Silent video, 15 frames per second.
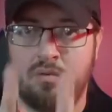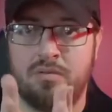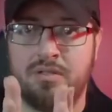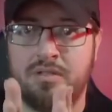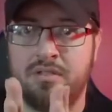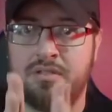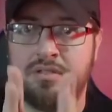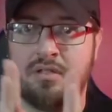in the
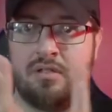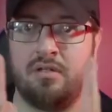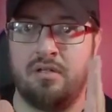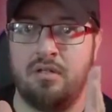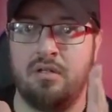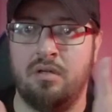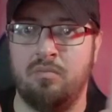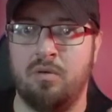center and
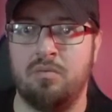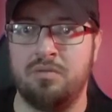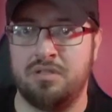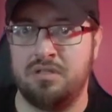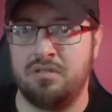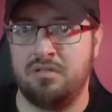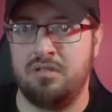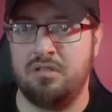then what was in
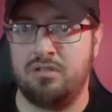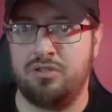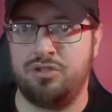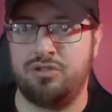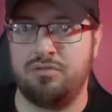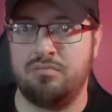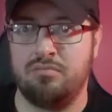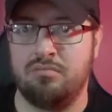each
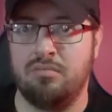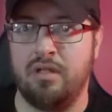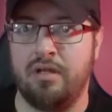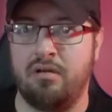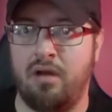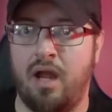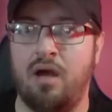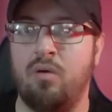layer
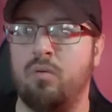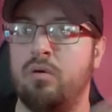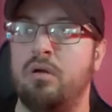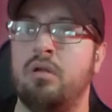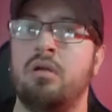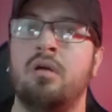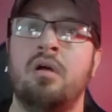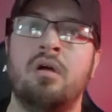outward.
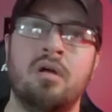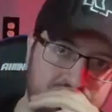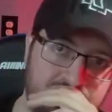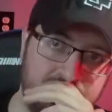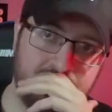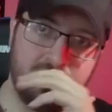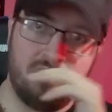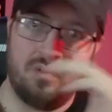
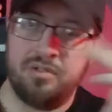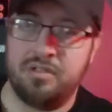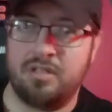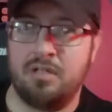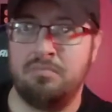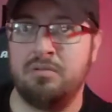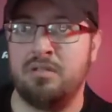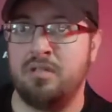So on the
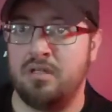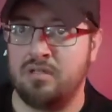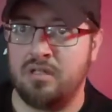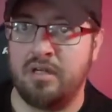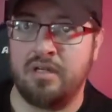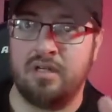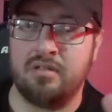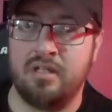template, I'd cut
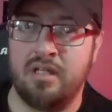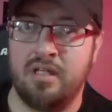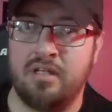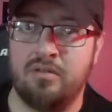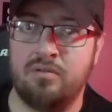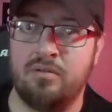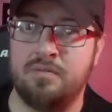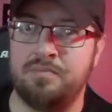out the handle,
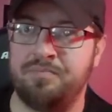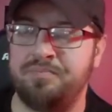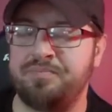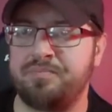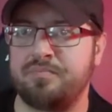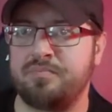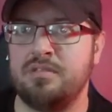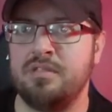
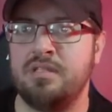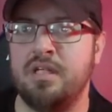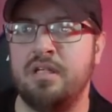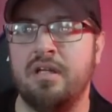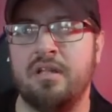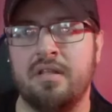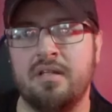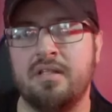and I
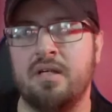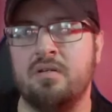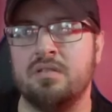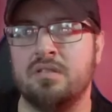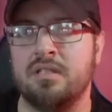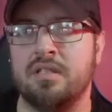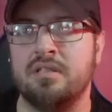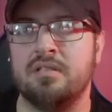think that was
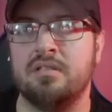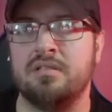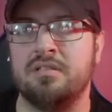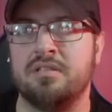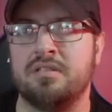it, just the